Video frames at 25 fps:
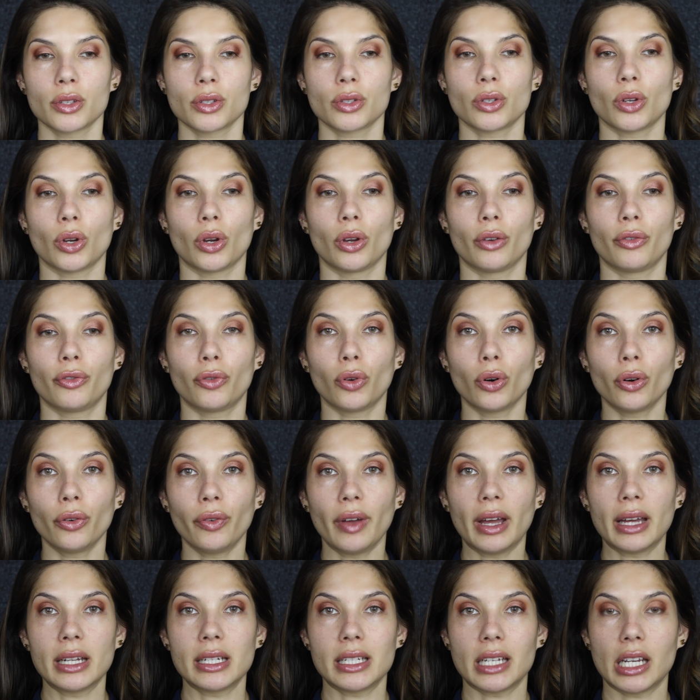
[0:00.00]
So for
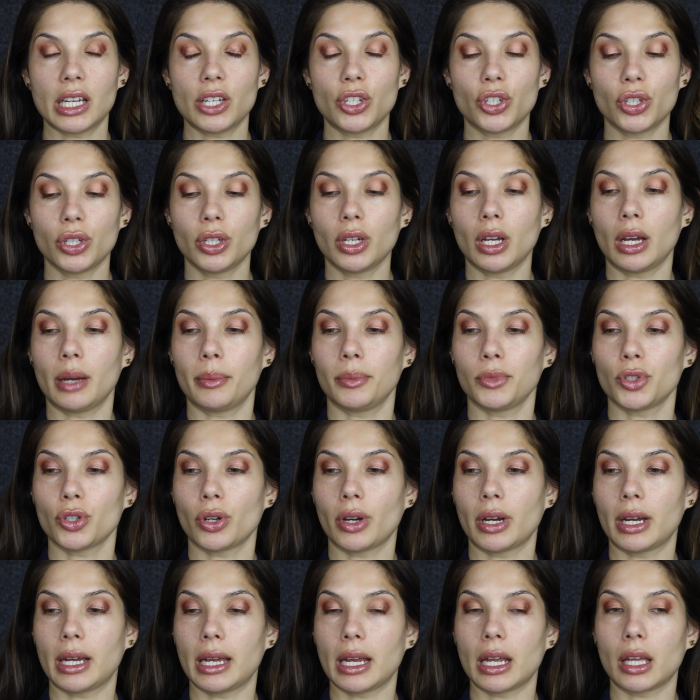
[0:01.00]
foundation, I'm
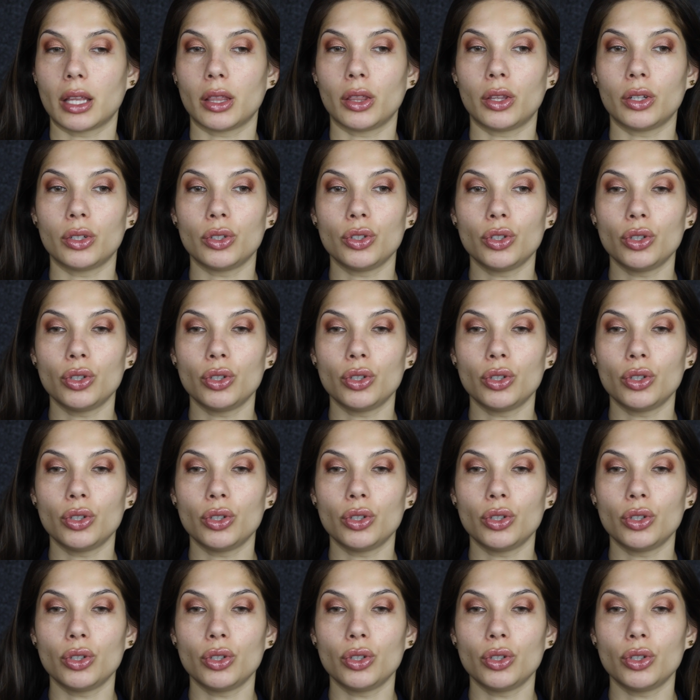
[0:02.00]
trying the